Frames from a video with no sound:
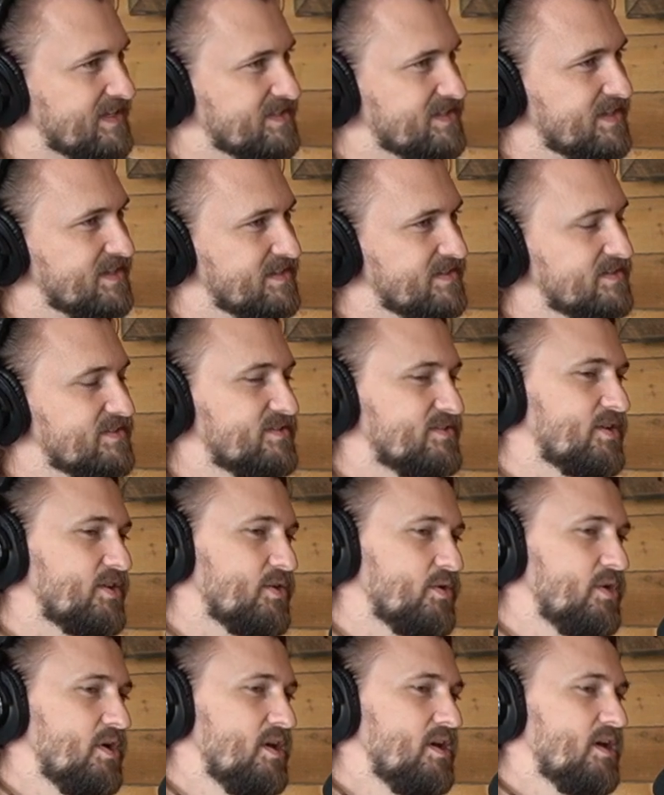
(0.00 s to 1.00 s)
sense.
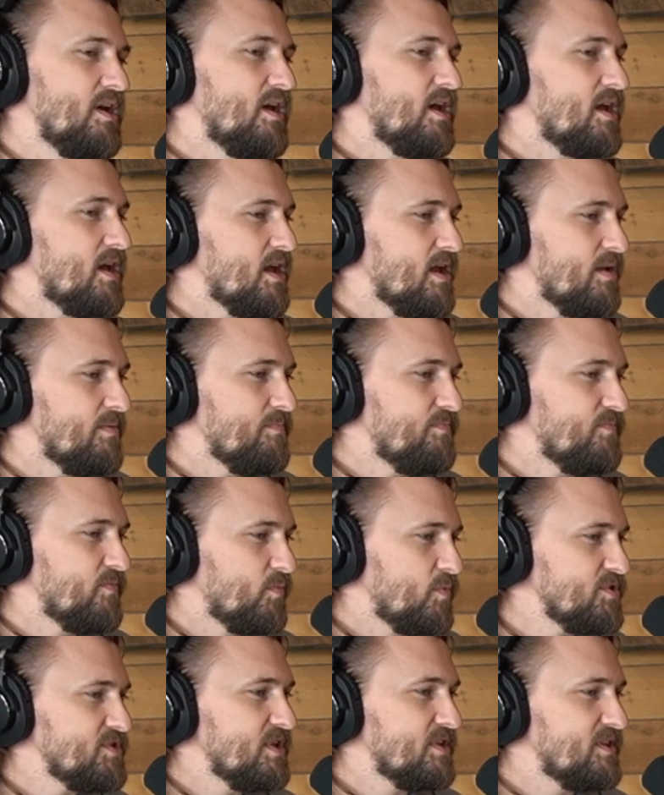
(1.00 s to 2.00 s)
So,
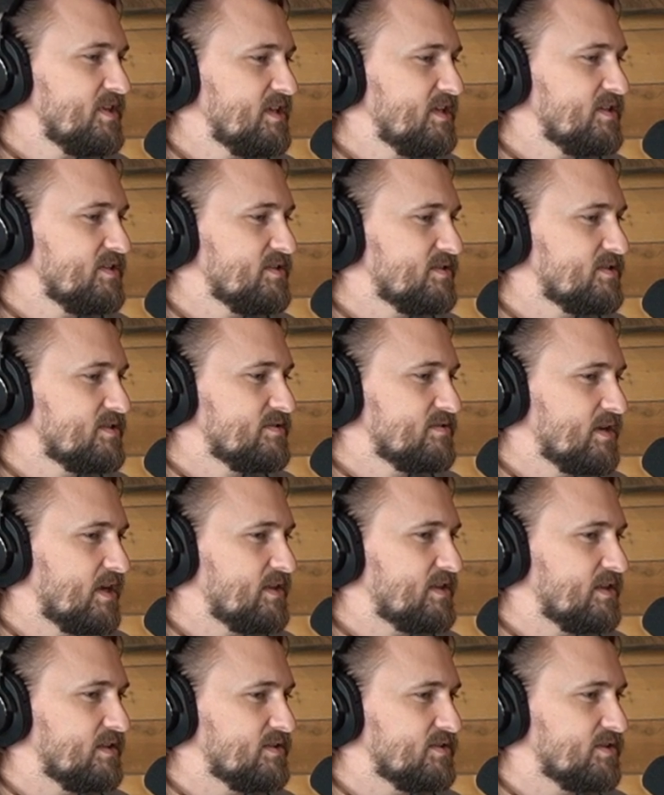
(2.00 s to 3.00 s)
which I think is
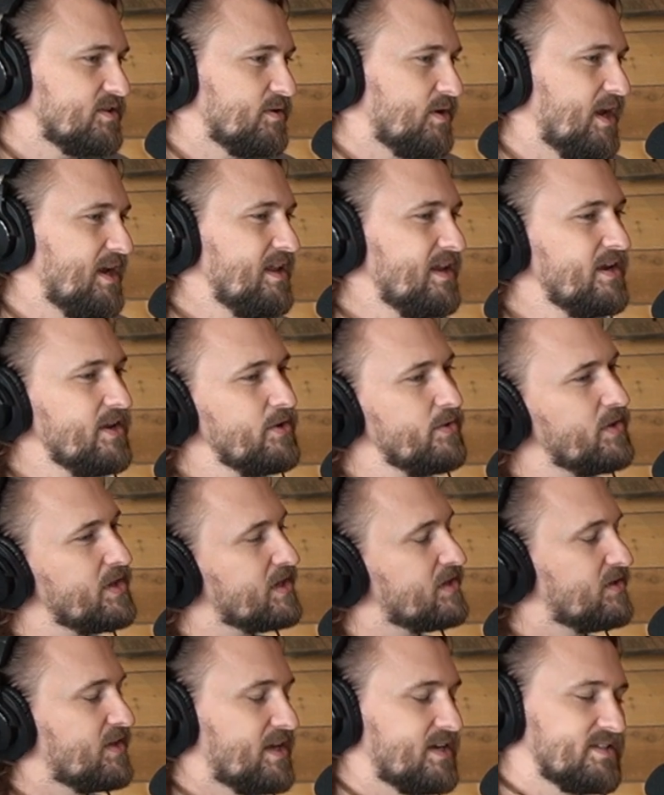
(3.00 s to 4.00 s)
good. And I know
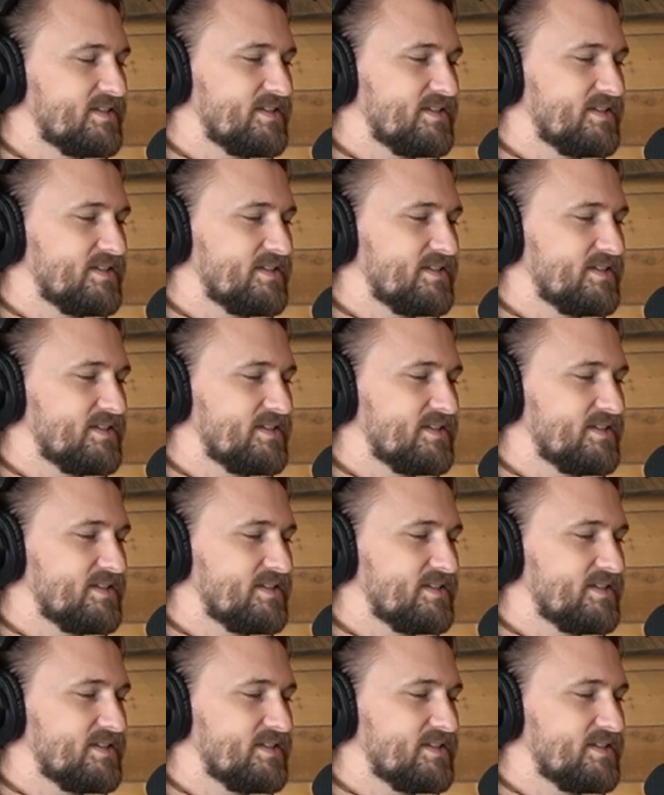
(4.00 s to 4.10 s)
like a lot of